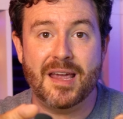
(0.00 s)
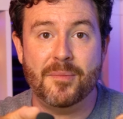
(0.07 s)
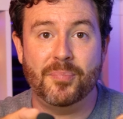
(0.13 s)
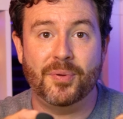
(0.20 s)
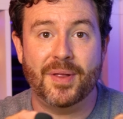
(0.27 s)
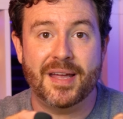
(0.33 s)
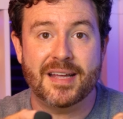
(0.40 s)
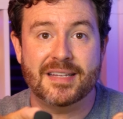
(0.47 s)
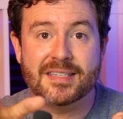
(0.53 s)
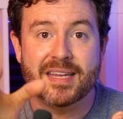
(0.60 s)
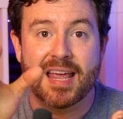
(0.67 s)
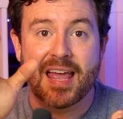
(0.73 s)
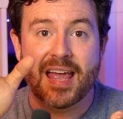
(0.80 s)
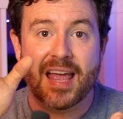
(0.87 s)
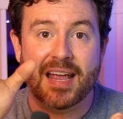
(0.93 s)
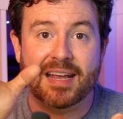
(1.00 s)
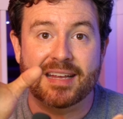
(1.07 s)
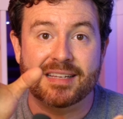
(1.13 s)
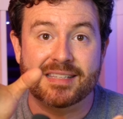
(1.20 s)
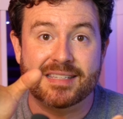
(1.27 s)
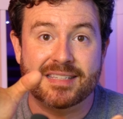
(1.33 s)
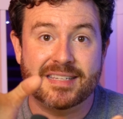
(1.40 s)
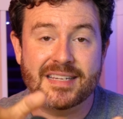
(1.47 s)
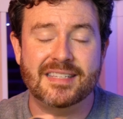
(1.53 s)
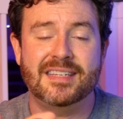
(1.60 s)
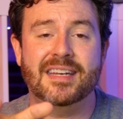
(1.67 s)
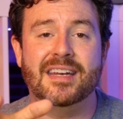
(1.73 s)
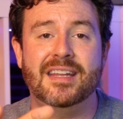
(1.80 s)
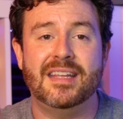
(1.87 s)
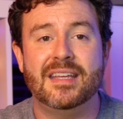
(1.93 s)
in place and
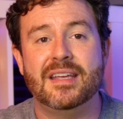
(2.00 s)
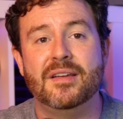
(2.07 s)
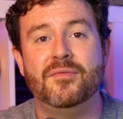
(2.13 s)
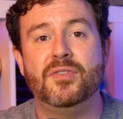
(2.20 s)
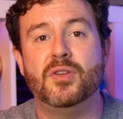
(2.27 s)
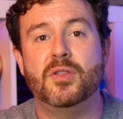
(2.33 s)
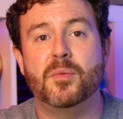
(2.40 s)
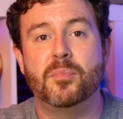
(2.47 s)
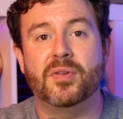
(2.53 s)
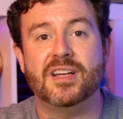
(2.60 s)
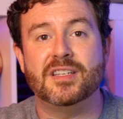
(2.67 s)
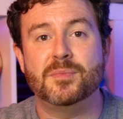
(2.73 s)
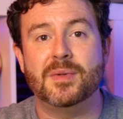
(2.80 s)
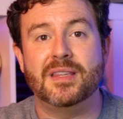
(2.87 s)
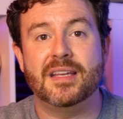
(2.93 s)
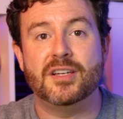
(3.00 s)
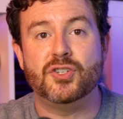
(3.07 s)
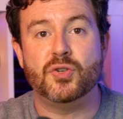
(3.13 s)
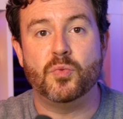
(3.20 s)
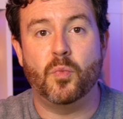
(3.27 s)
consistently give you the placement that you